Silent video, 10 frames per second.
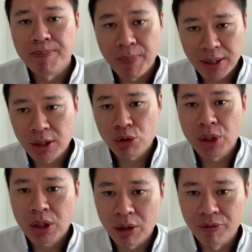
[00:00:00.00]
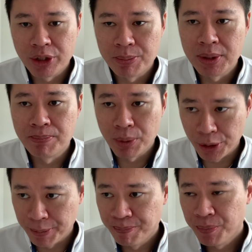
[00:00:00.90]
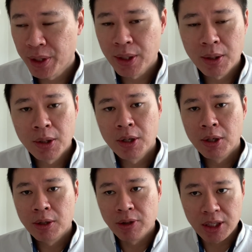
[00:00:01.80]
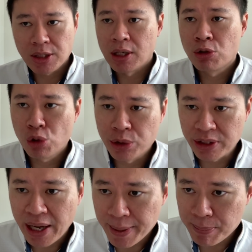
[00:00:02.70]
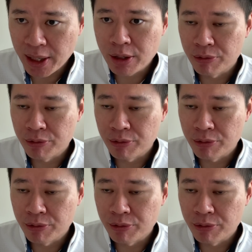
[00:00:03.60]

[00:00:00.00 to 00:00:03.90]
mandatory convertible bond. Next, I'll show you the timeline of